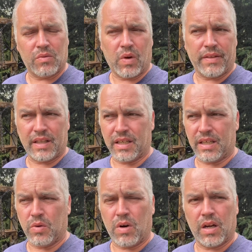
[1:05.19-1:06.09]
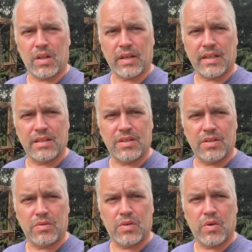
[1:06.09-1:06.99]
And one thing that you want to look
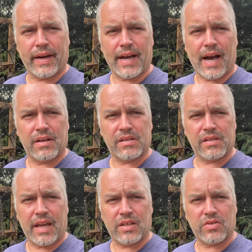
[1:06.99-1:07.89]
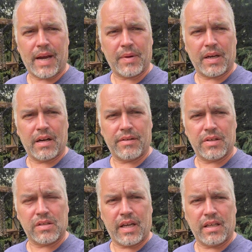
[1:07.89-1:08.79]
into going out of state, trapping in other
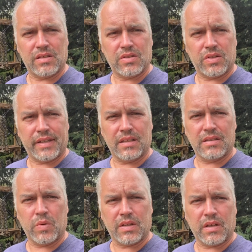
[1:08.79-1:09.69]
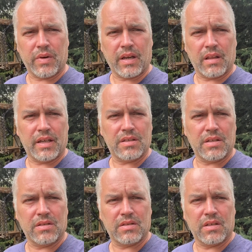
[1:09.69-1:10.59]
states, is look into what their
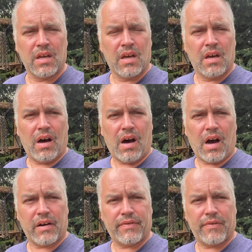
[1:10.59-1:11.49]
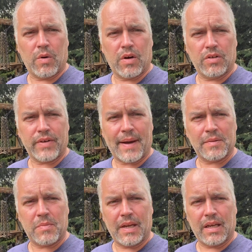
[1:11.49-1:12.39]
regulations are for traps
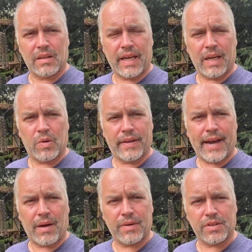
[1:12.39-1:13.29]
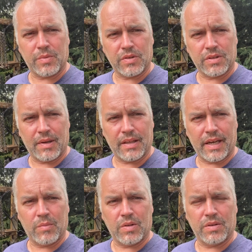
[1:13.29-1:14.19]
being labeled, how they're supposed to be
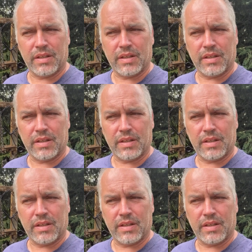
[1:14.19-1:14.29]
labeled.